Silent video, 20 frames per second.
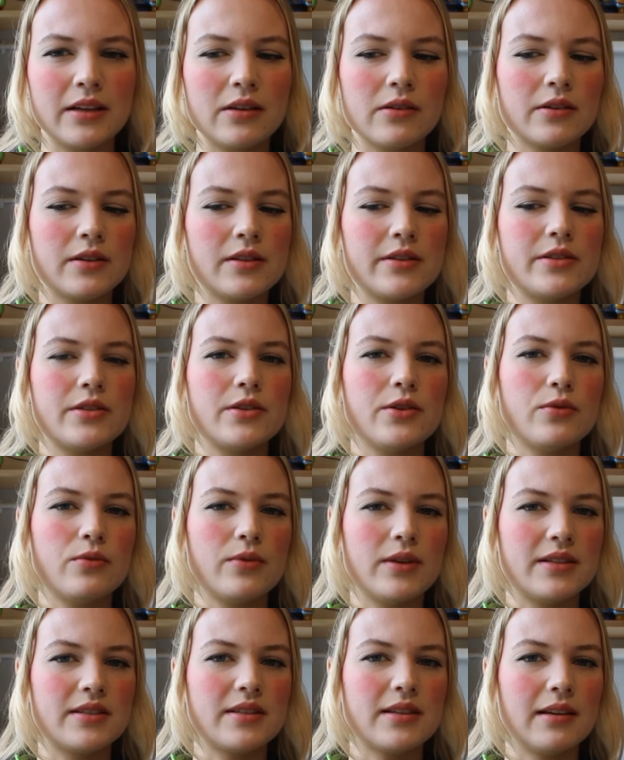gone into
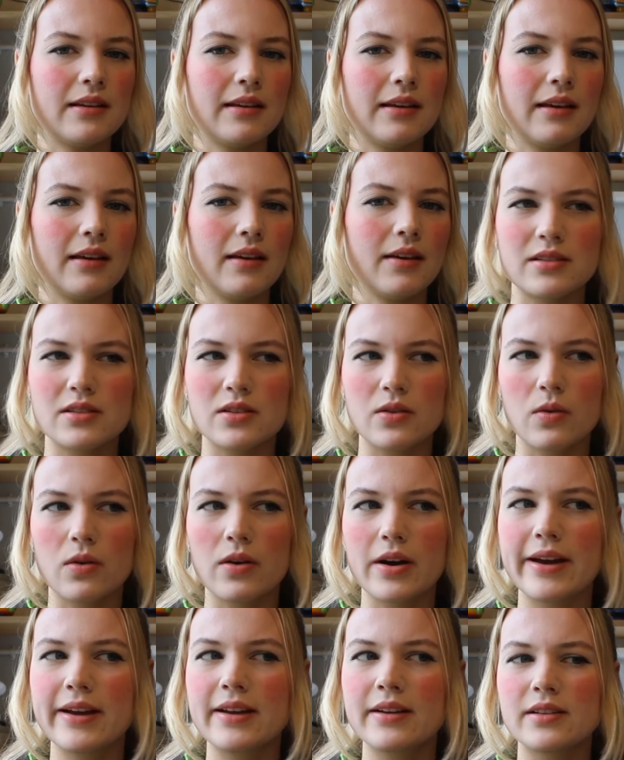recently. It's
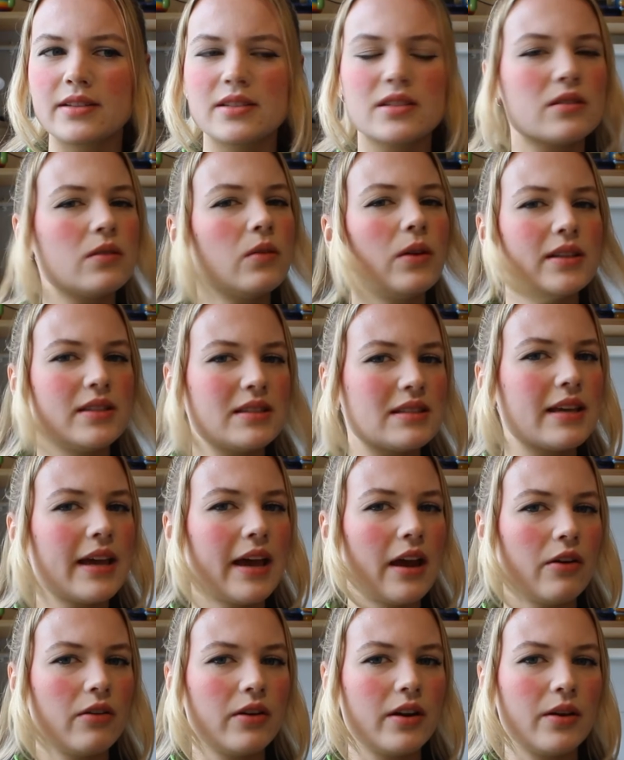quite
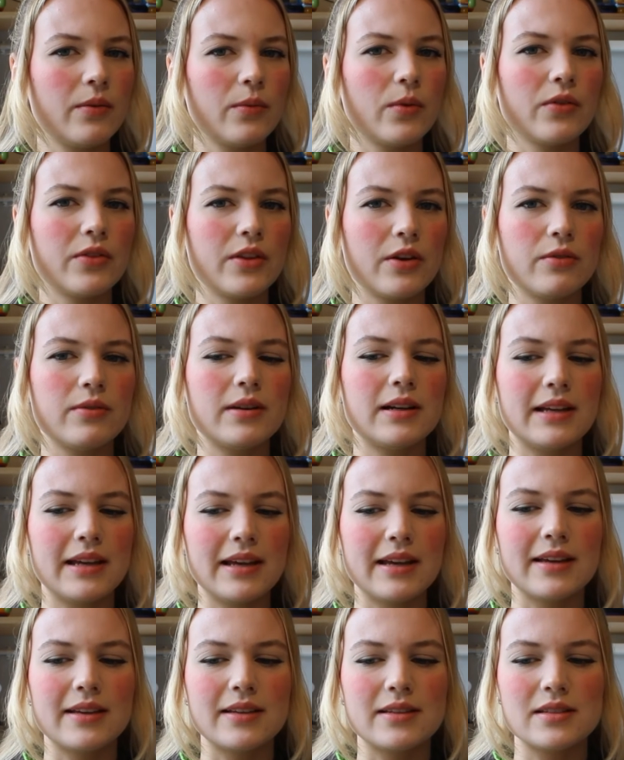scary what there really
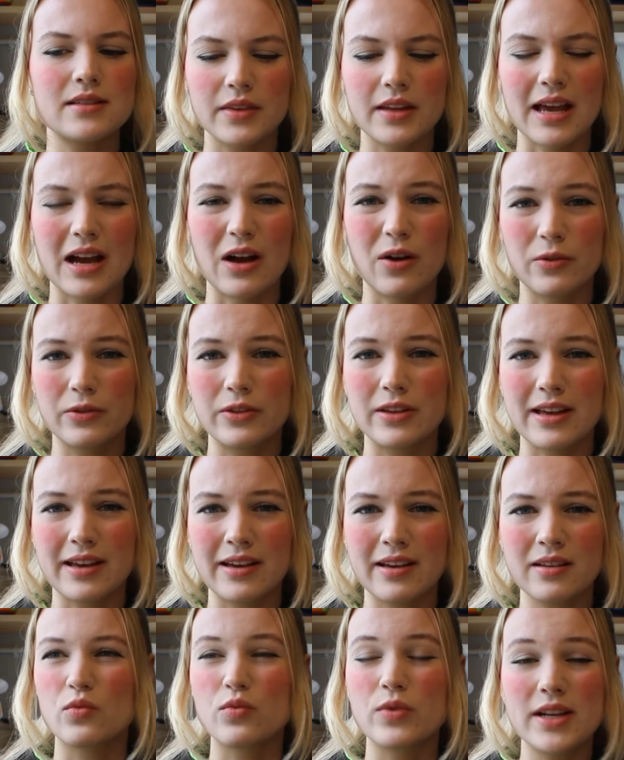is out
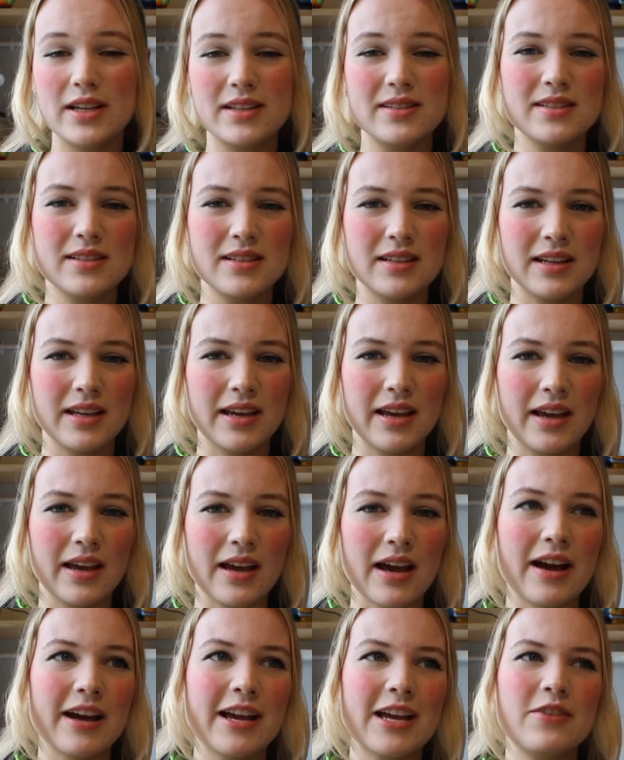there.
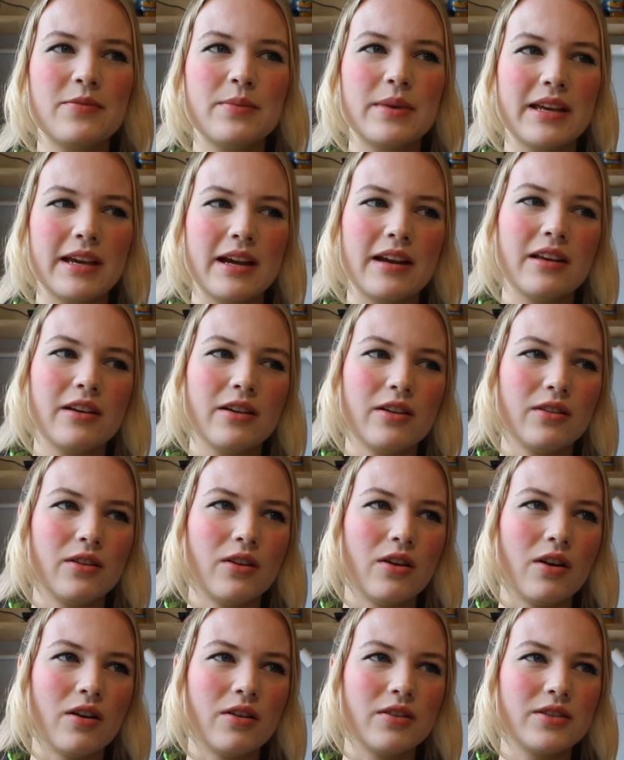Recently, I have been getting a
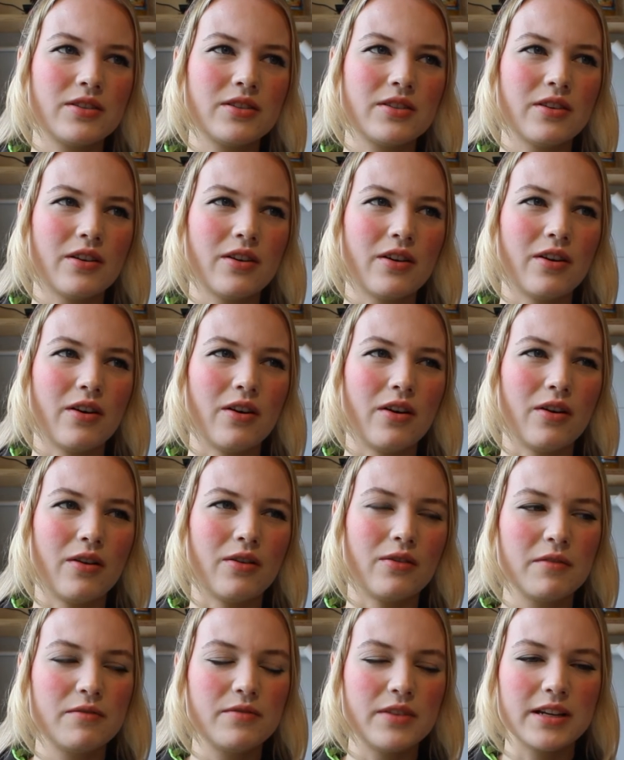lot
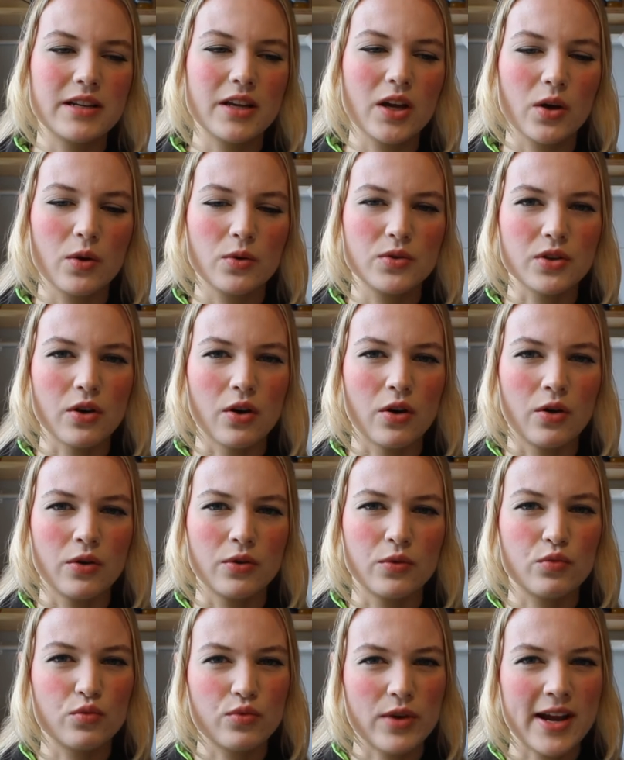of videos
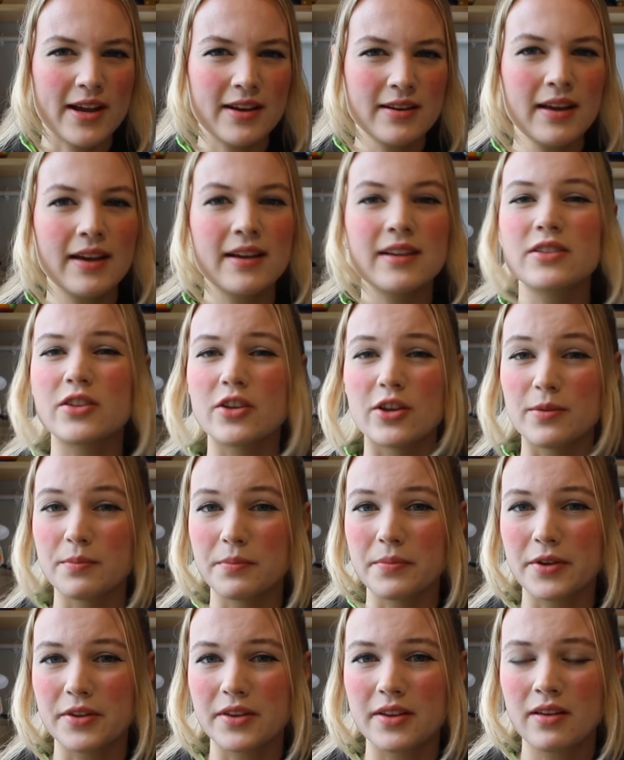on Ren and her
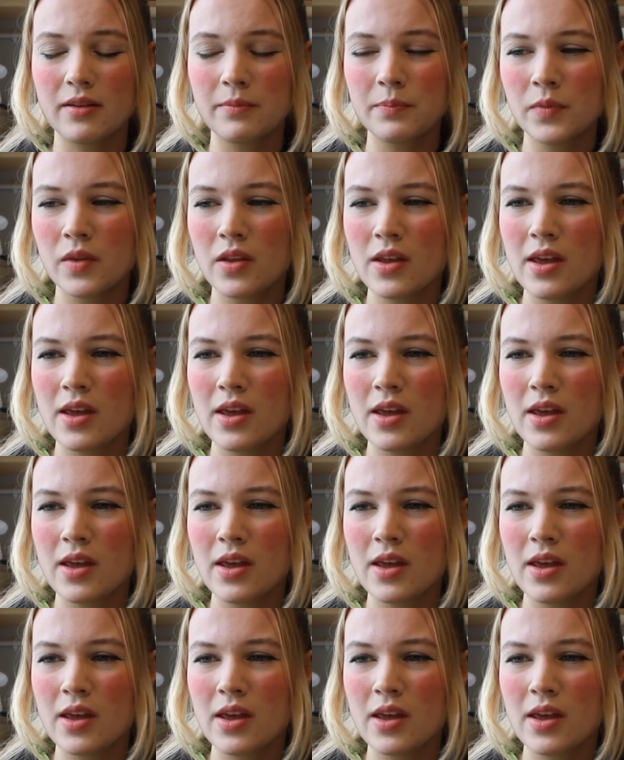mother,